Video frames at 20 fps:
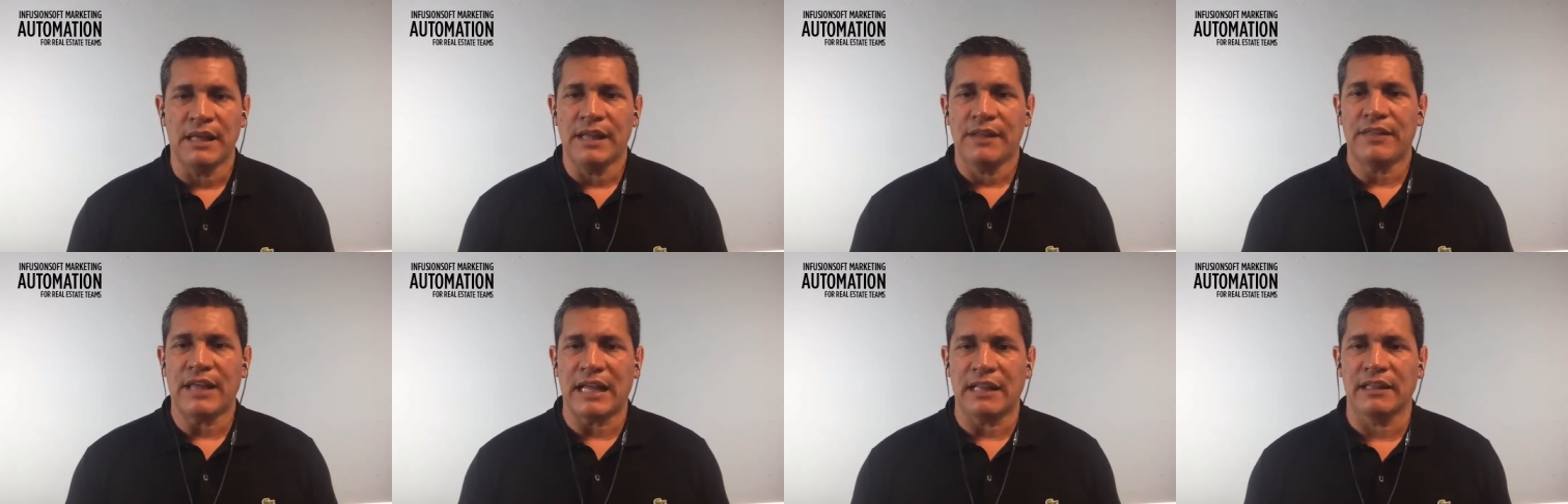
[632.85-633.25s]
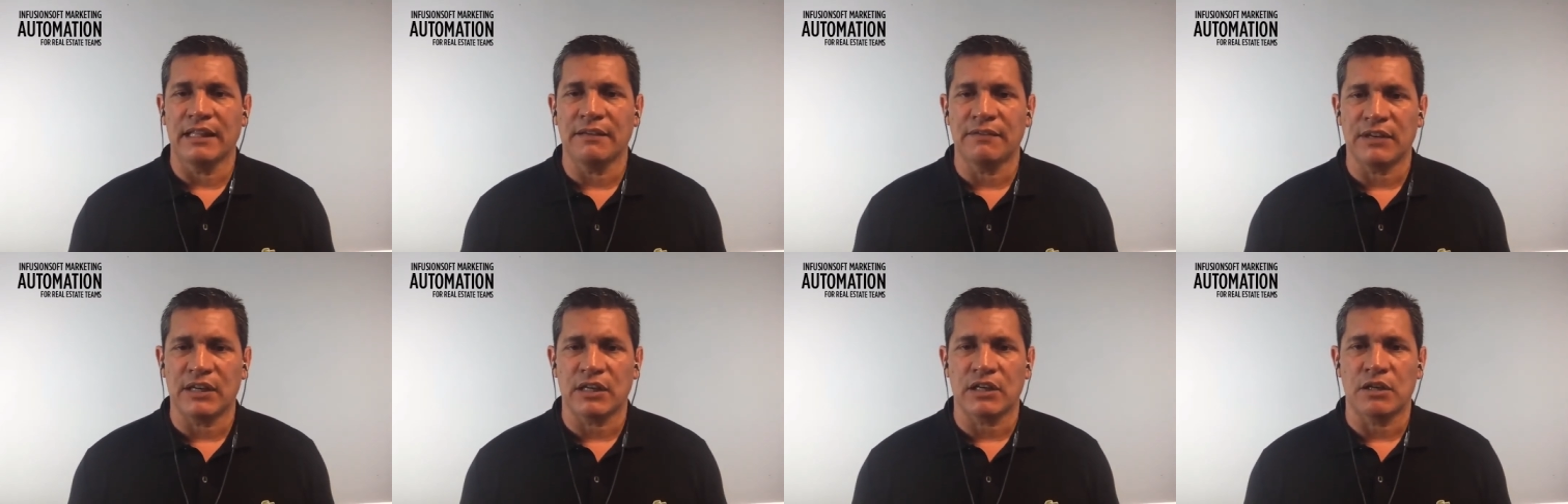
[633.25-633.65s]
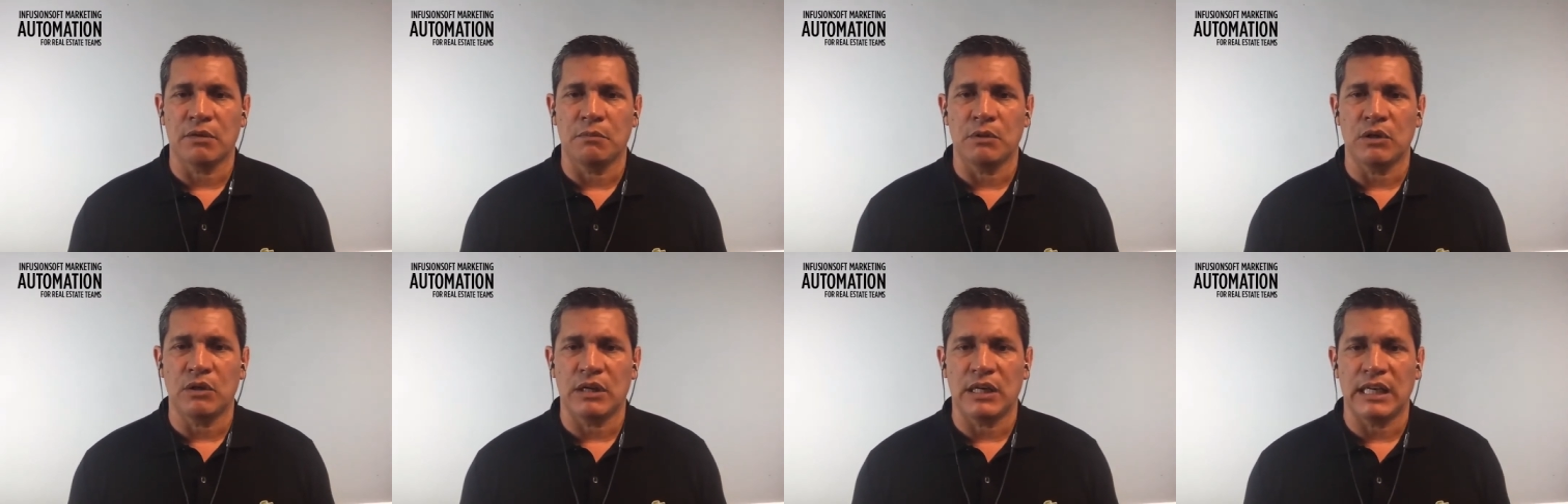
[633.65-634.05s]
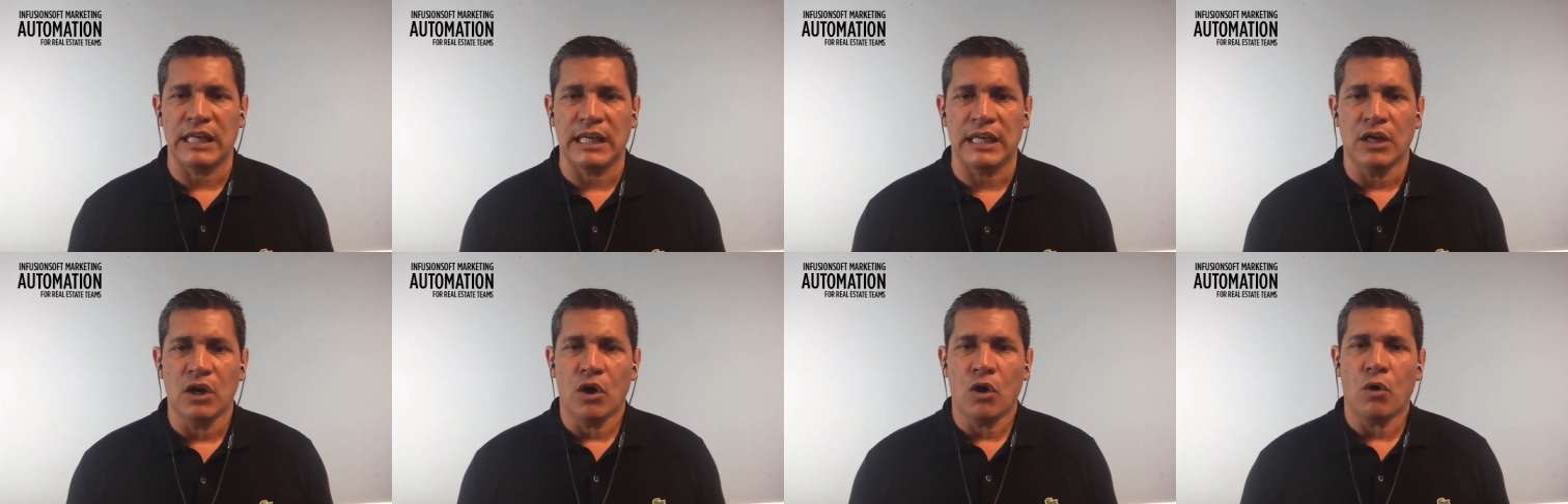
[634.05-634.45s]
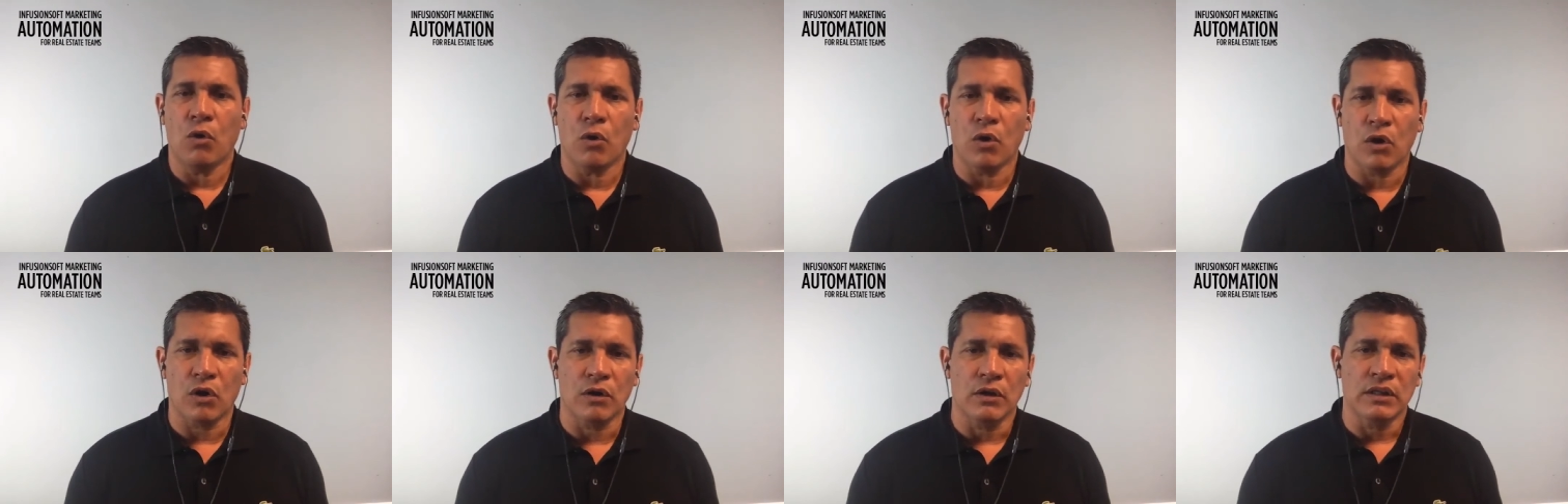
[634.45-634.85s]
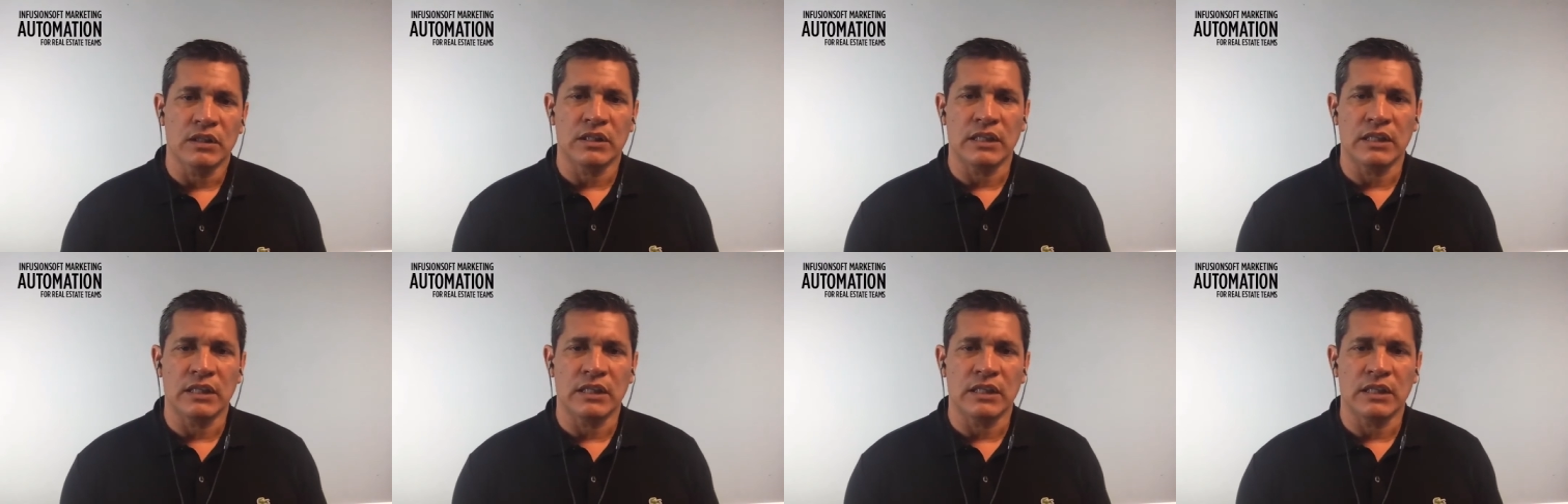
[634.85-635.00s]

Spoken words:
that live in a community or